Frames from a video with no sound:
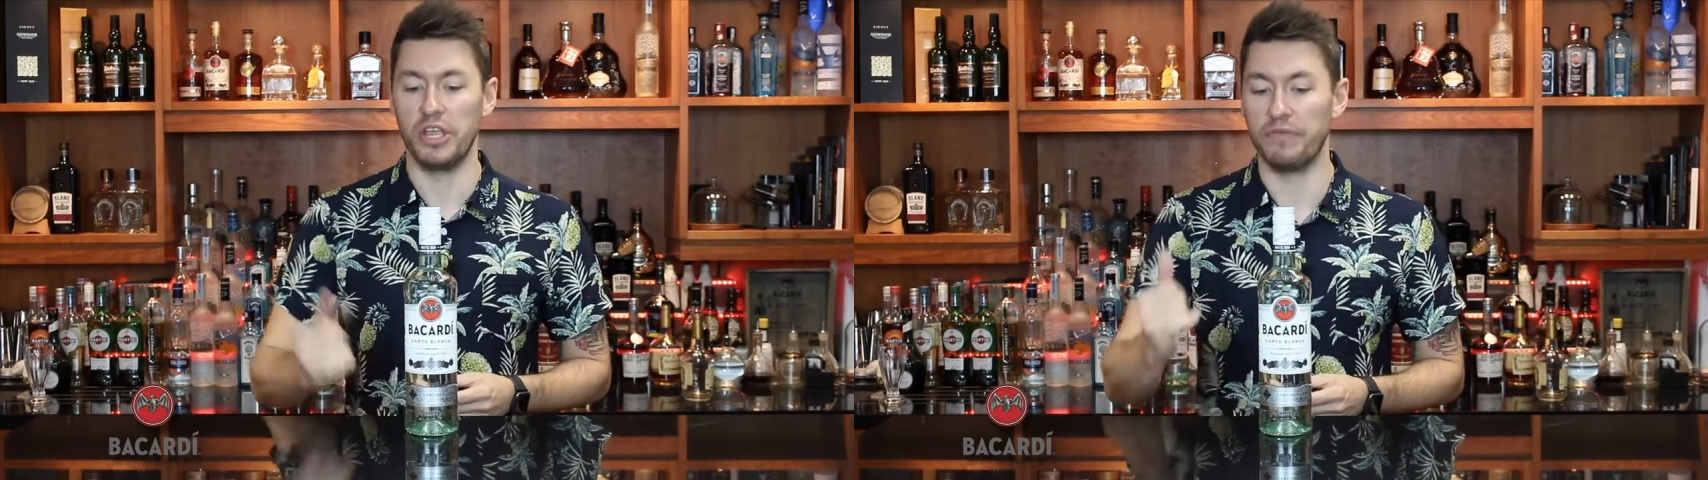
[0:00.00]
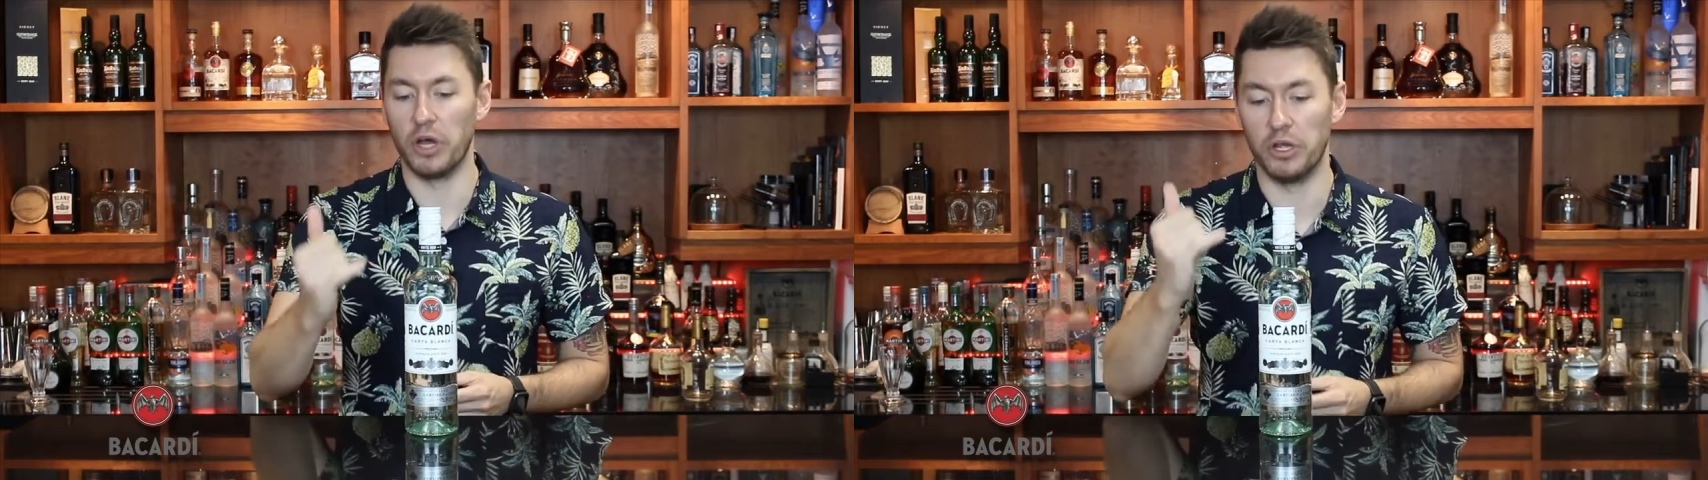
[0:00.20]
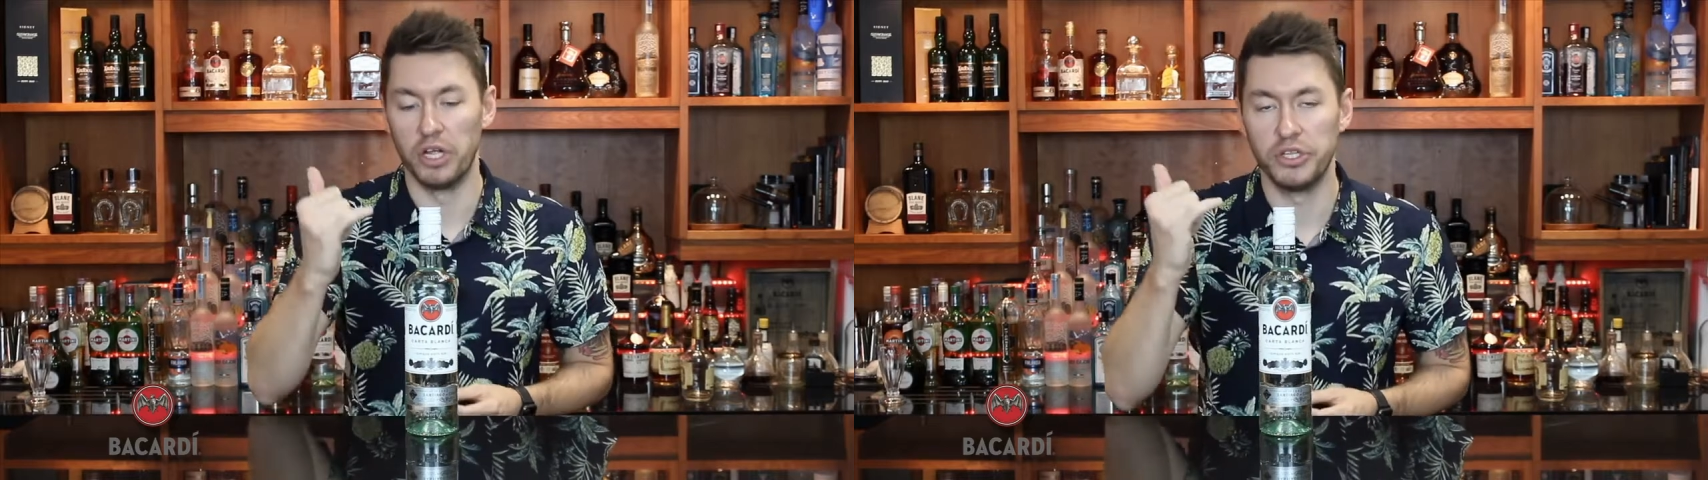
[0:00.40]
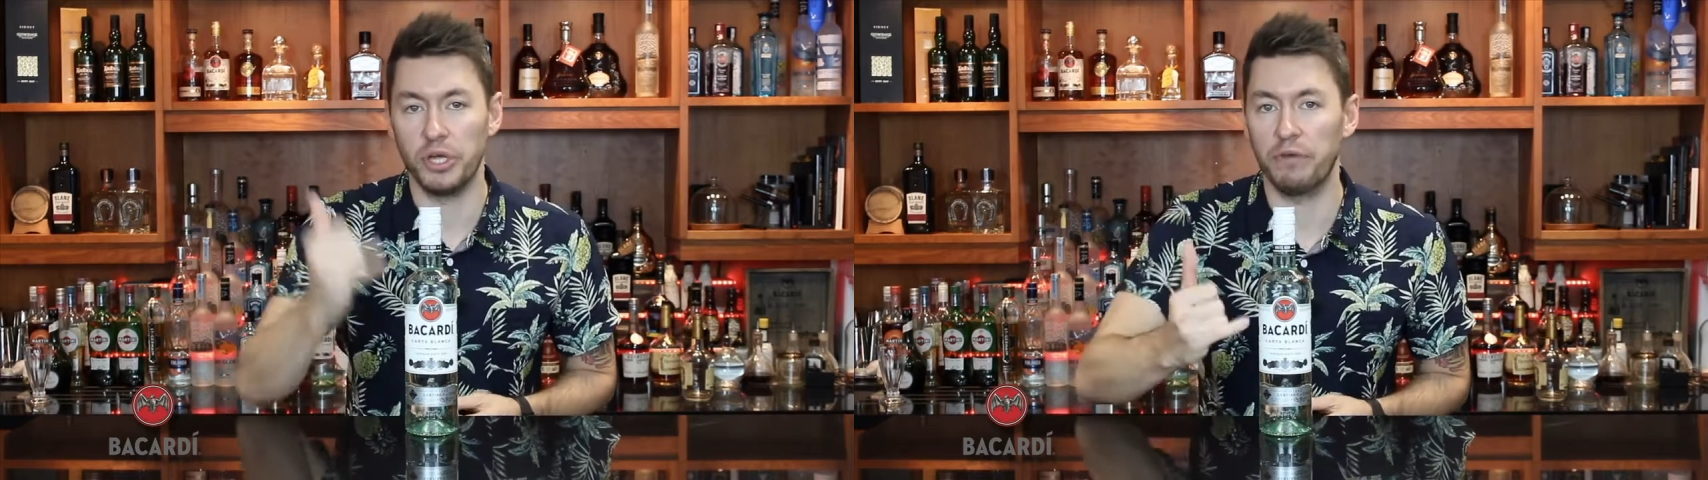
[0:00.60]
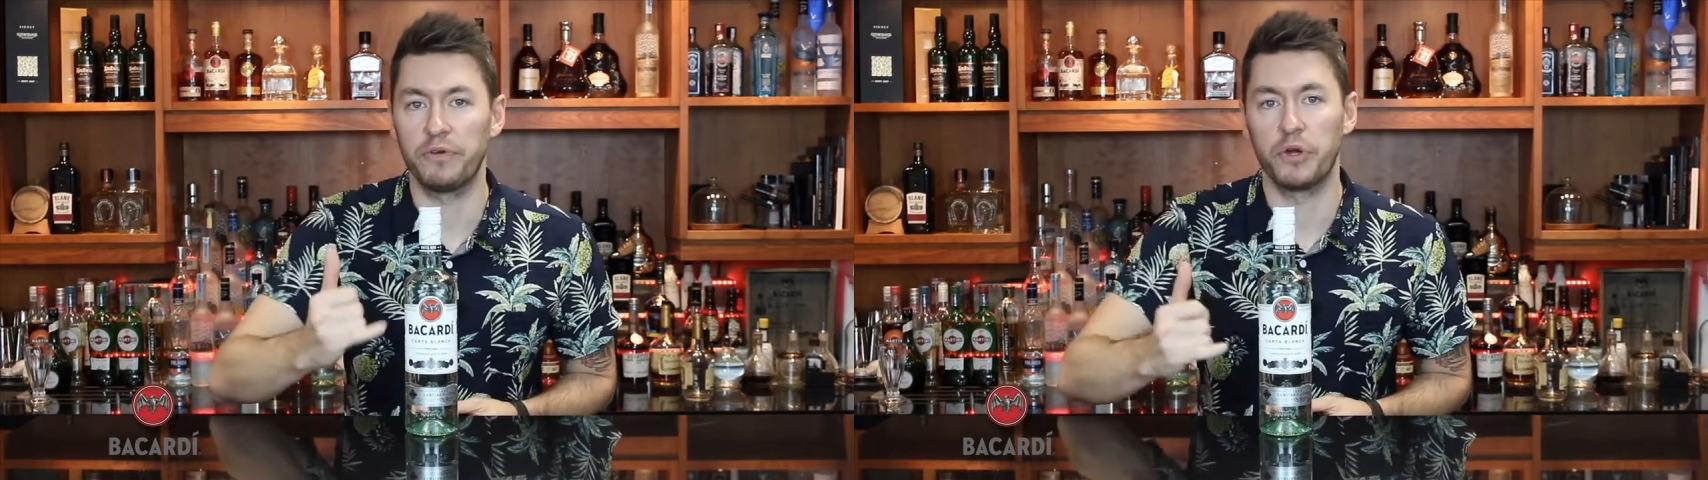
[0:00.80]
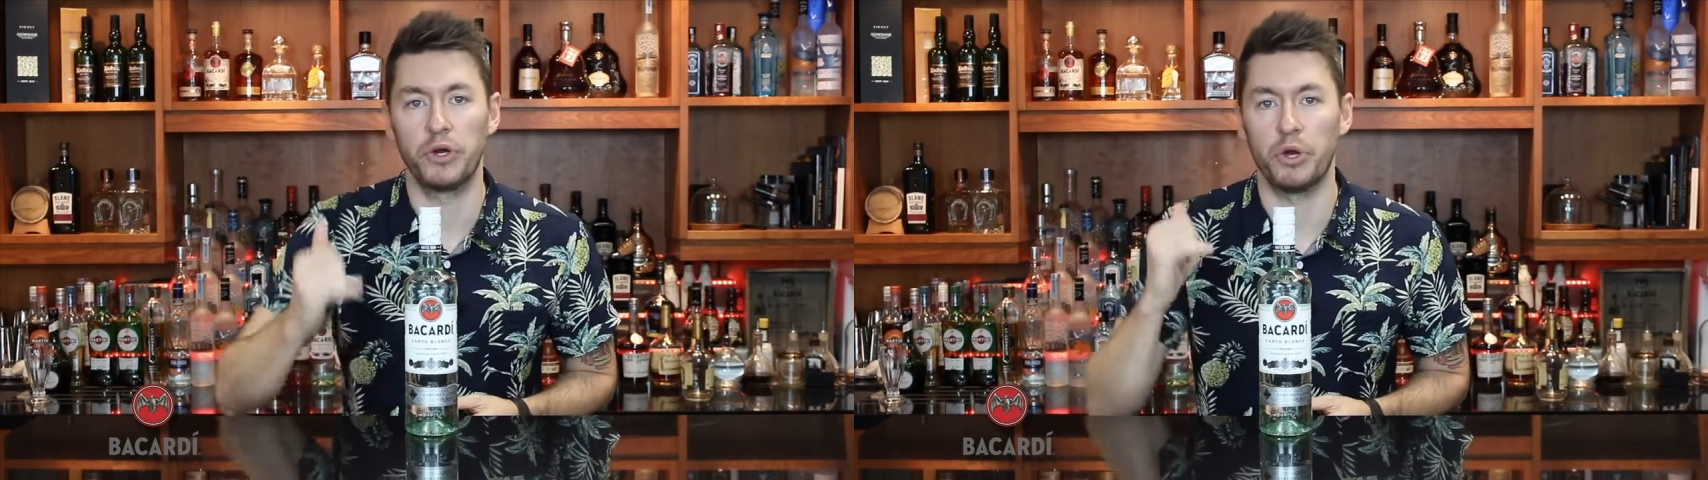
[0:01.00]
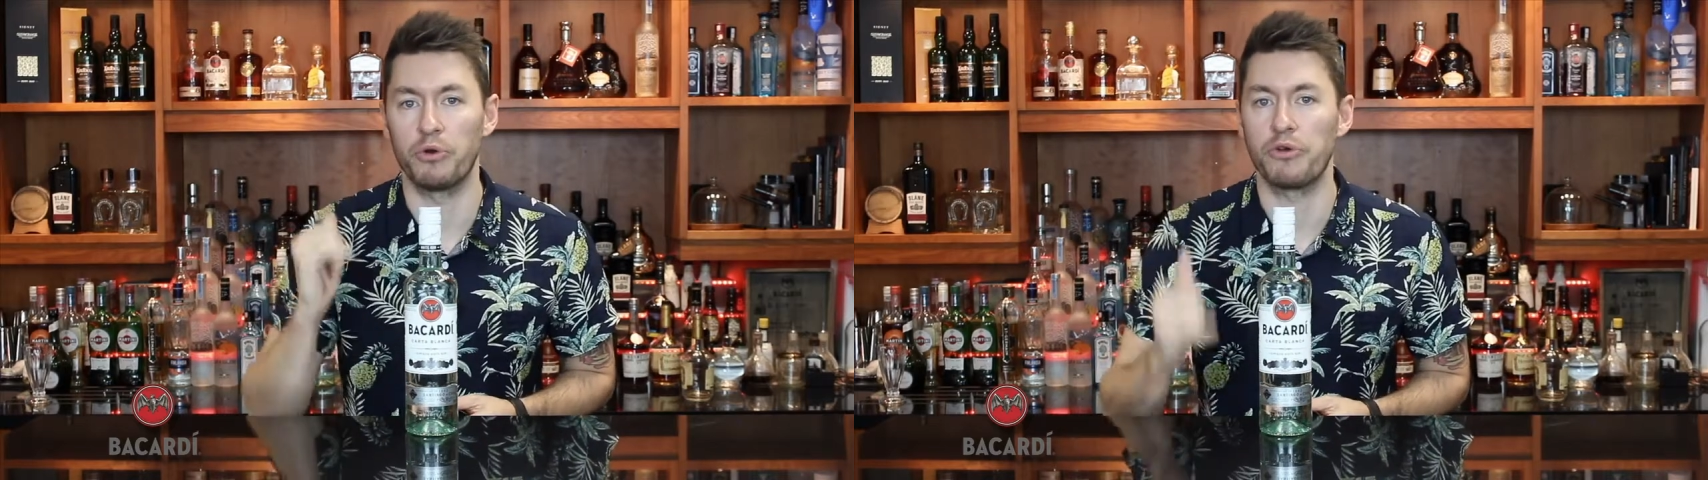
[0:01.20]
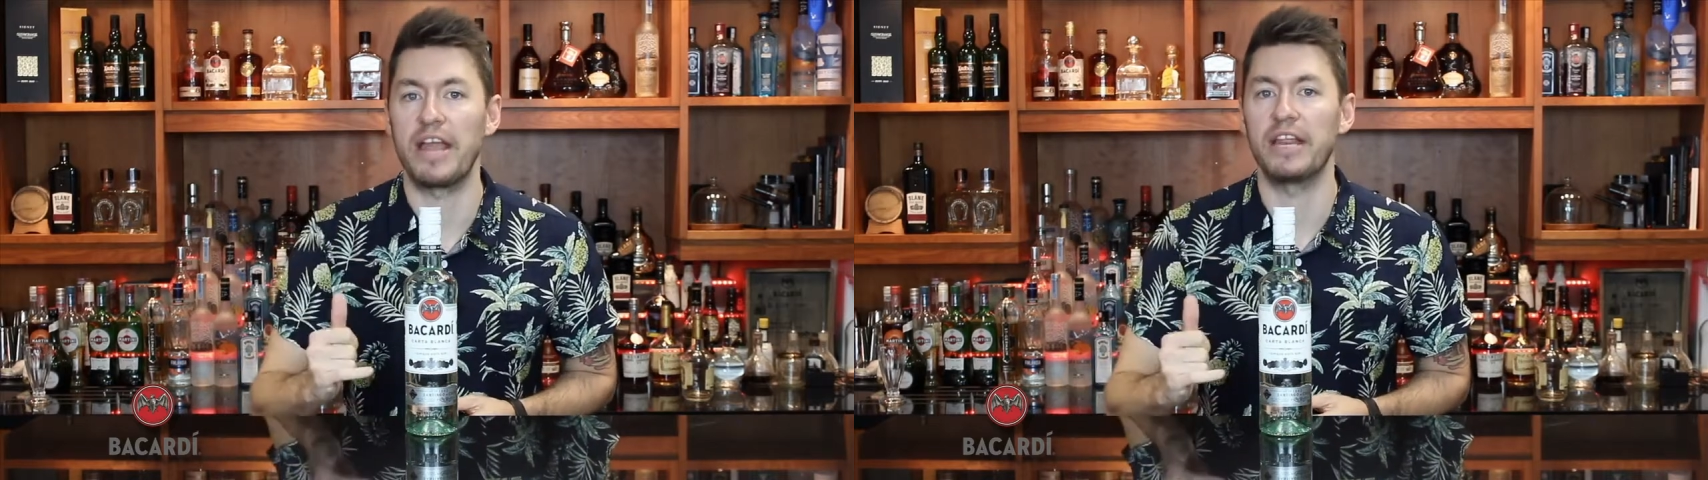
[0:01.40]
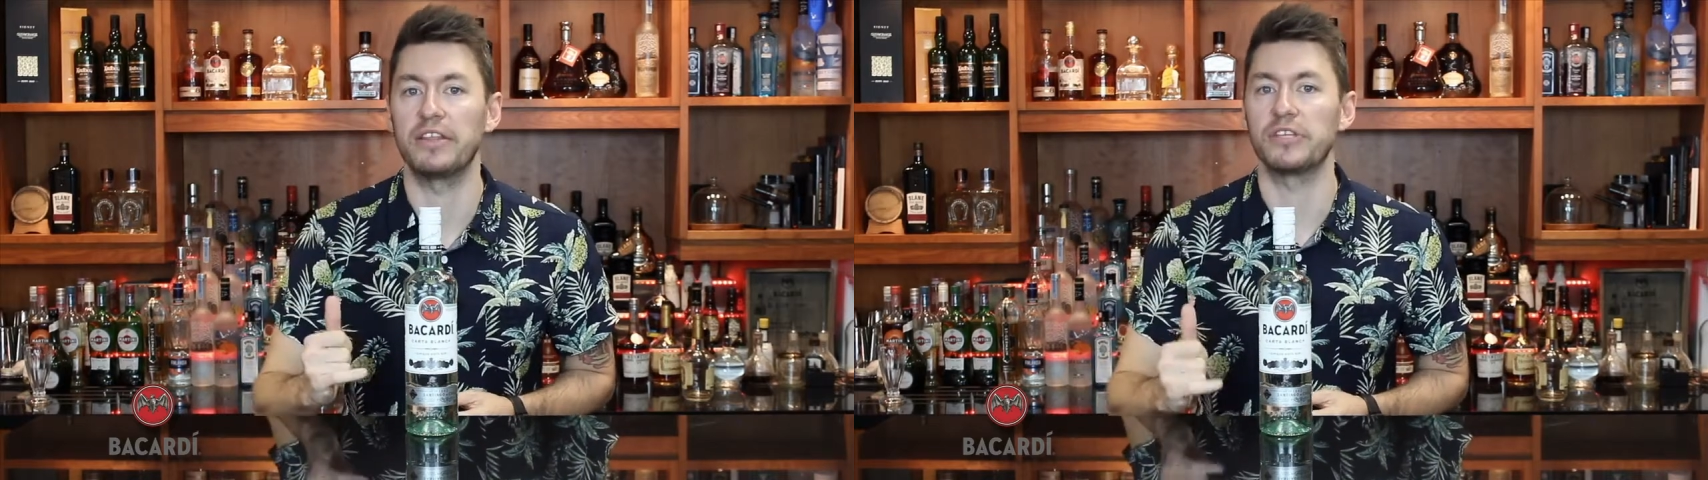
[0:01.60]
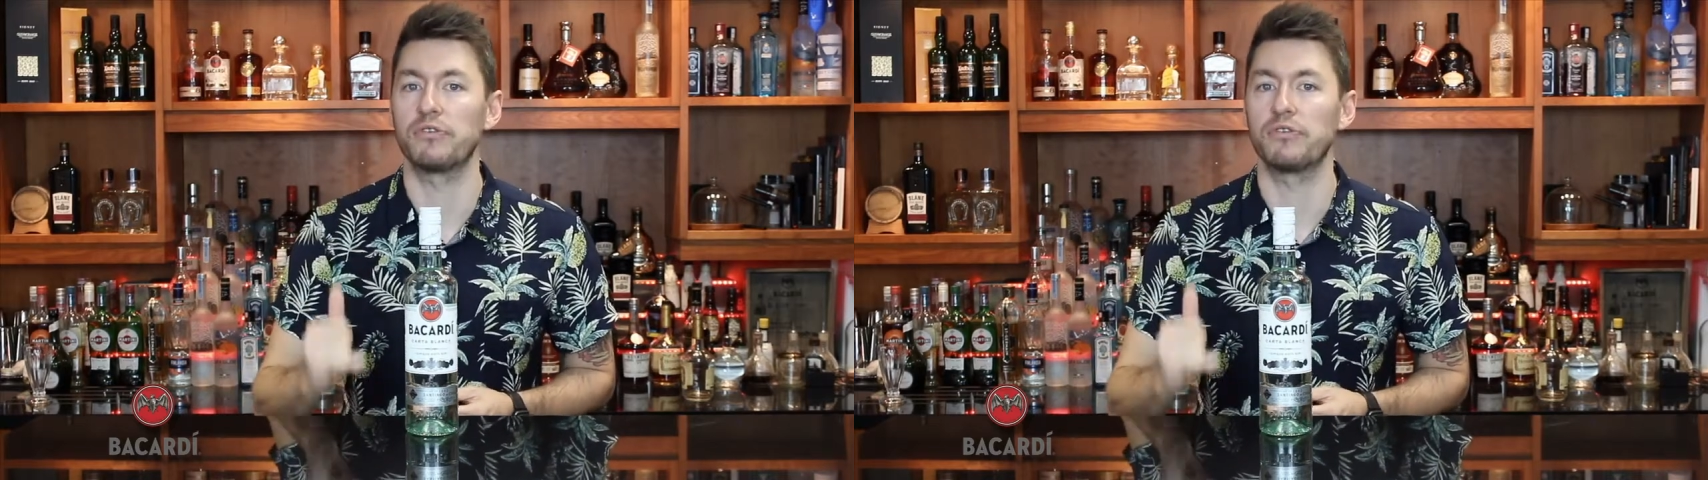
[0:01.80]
You've got Don Facundo creating this